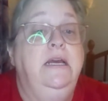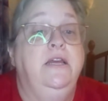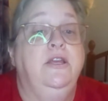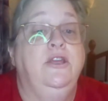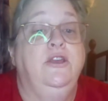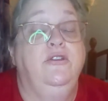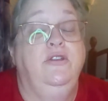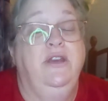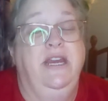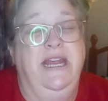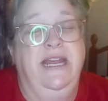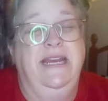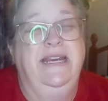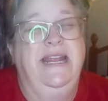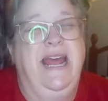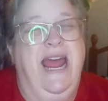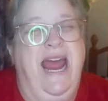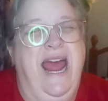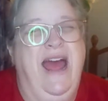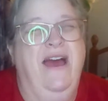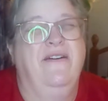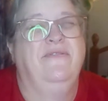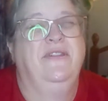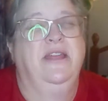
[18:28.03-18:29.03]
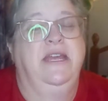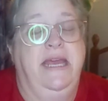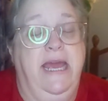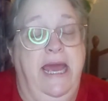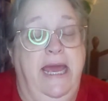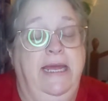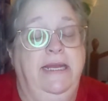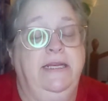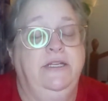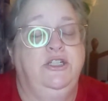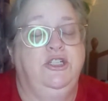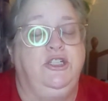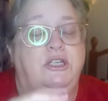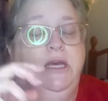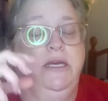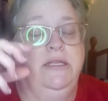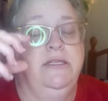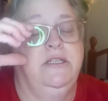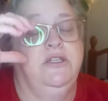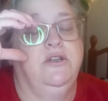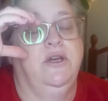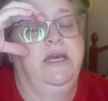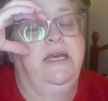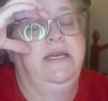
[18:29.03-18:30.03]
You need to have the gauge done.
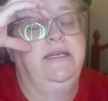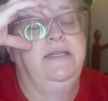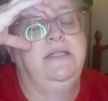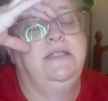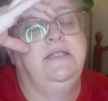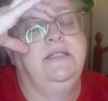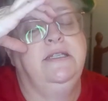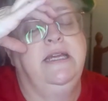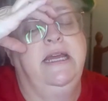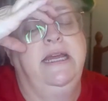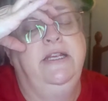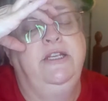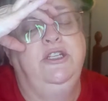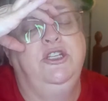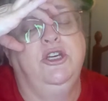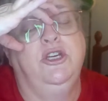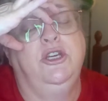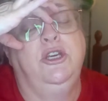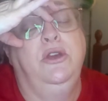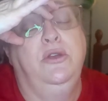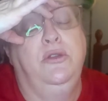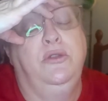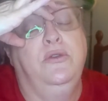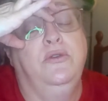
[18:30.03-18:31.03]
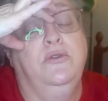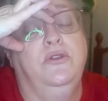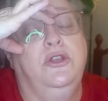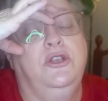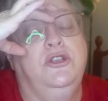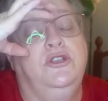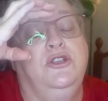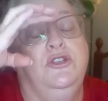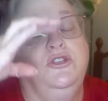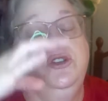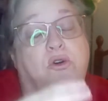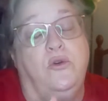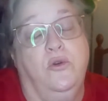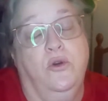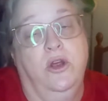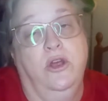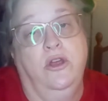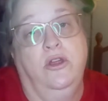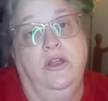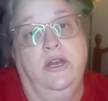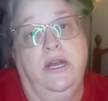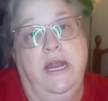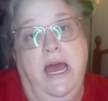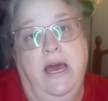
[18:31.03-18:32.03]
So he took you through the
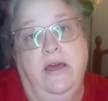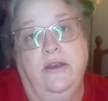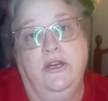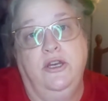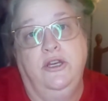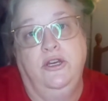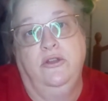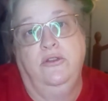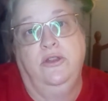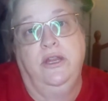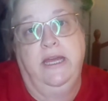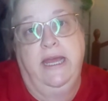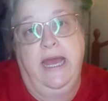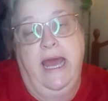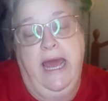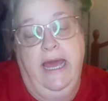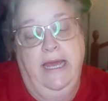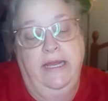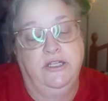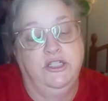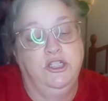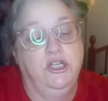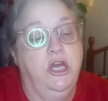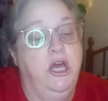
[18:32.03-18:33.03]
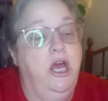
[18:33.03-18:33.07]
tutorial on how to do the gauge.